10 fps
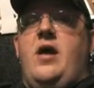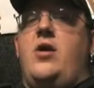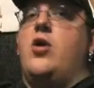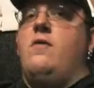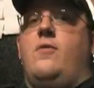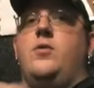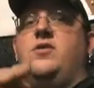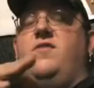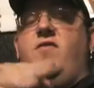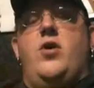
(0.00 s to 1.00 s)
I don't know if it
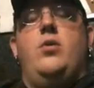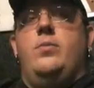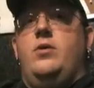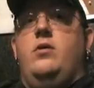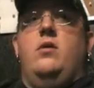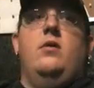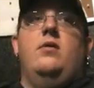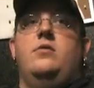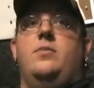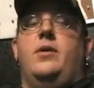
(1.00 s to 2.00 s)
was filmed
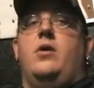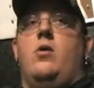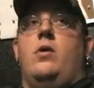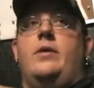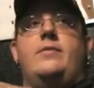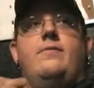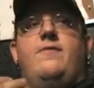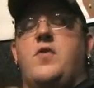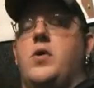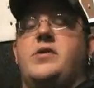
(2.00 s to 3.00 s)
to be going
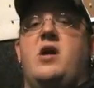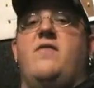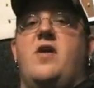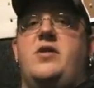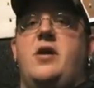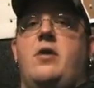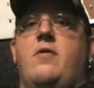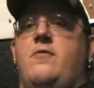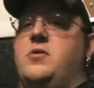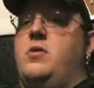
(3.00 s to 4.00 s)
for Sci-Fi Channel
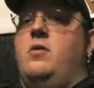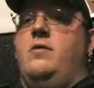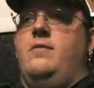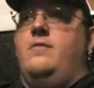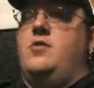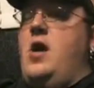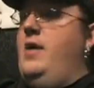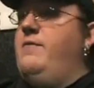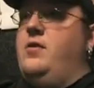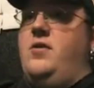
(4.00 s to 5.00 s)
or was
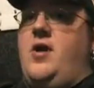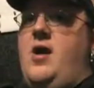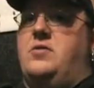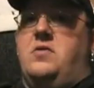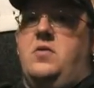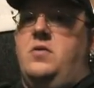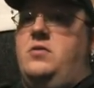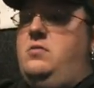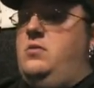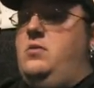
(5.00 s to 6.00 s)
trying for a theatrical or
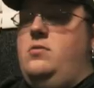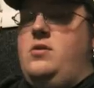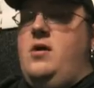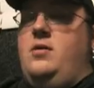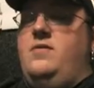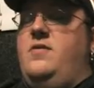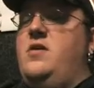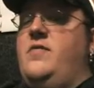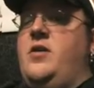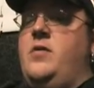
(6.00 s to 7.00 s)

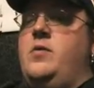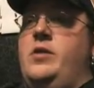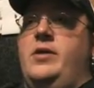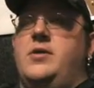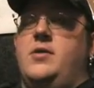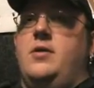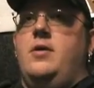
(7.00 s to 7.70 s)
direct-to-DVD release.